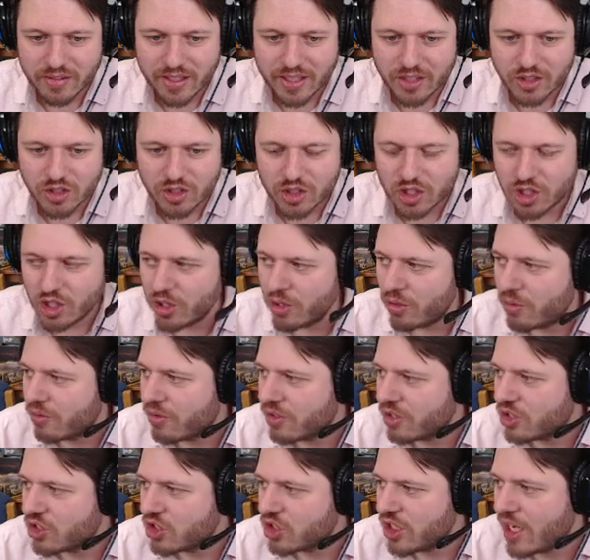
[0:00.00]
show the
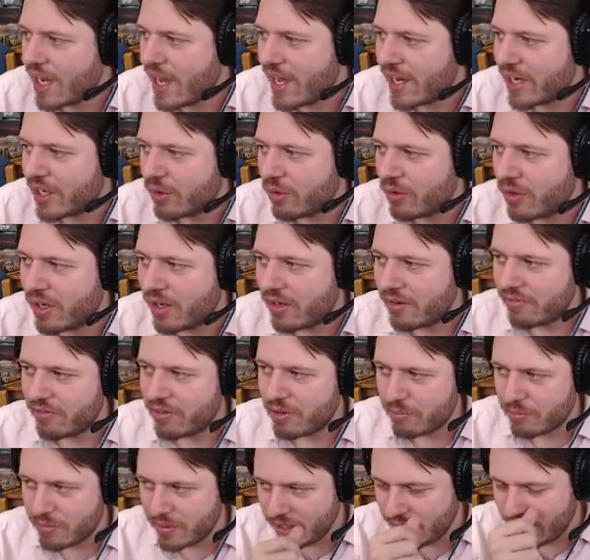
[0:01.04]
shadow of the
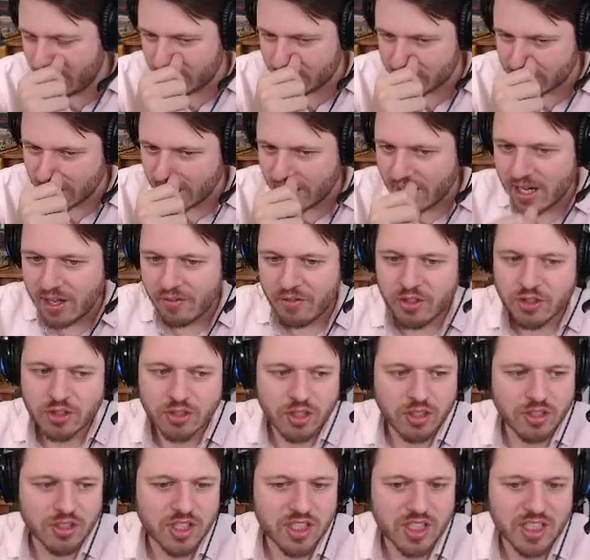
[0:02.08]
piece. These are
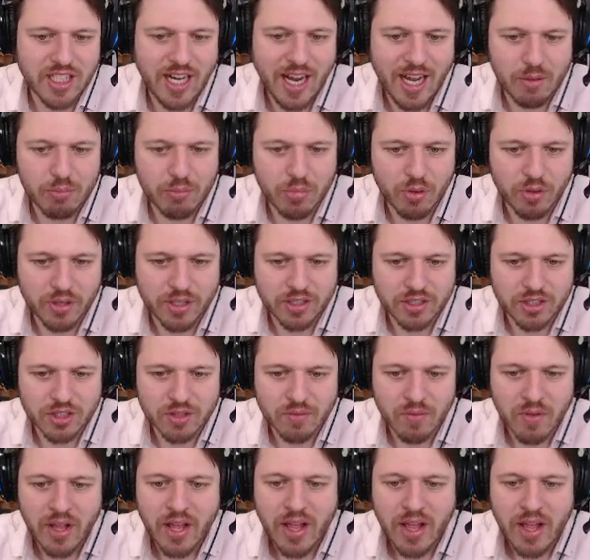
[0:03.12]
called snap points.